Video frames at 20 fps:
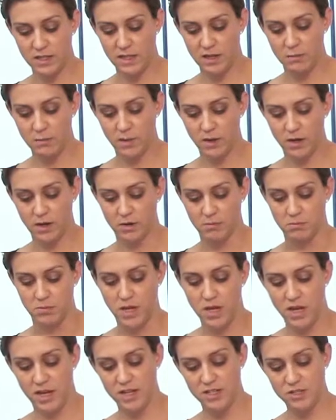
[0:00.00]
keep
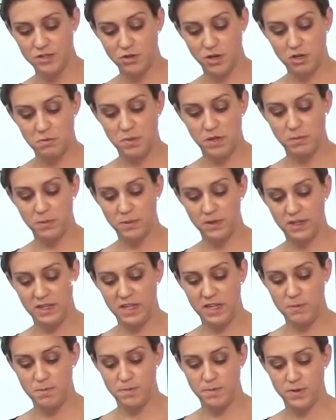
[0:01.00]
instruct people to
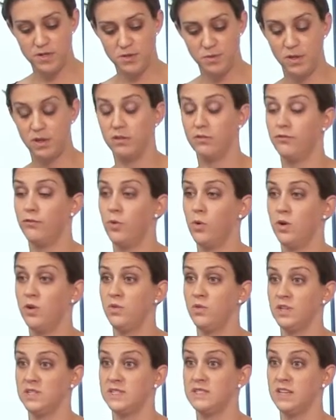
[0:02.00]
keep between a 4
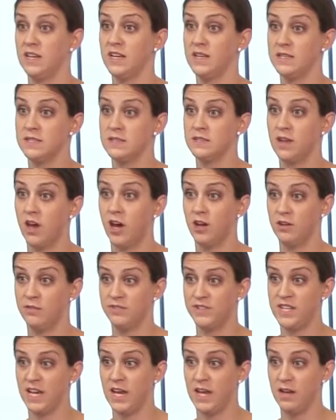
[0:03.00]
to a 6 out
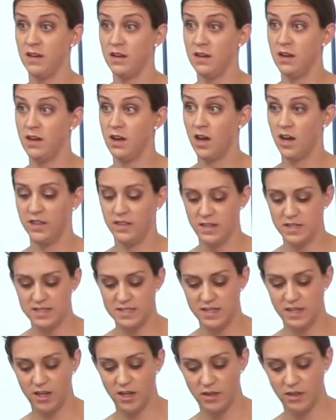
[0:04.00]
of 10 on this
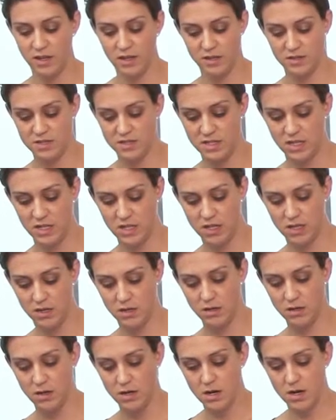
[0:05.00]
scale that you see
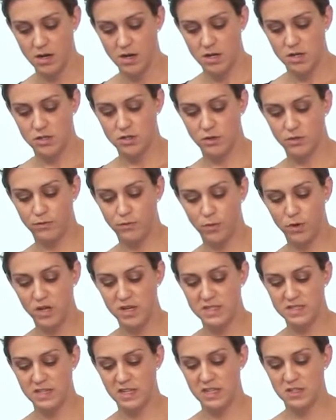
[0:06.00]
here. So 4
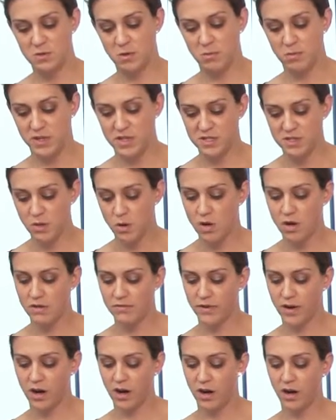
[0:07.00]
to 6 would be sort
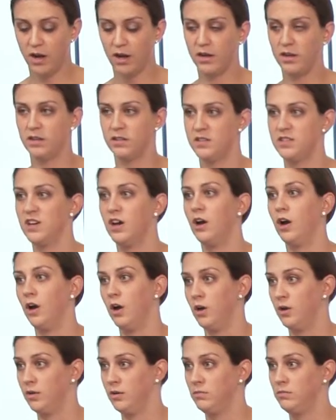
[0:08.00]
of hard to
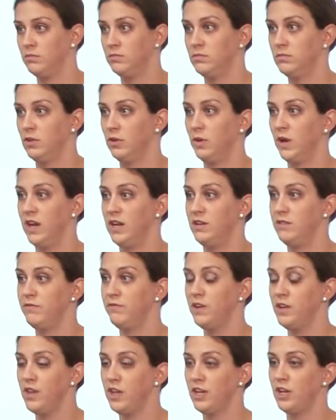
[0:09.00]
hard. Okay, you
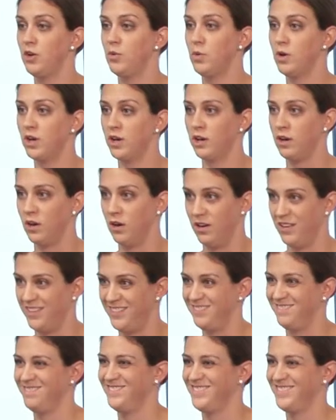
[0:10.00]
feel like you're working hard.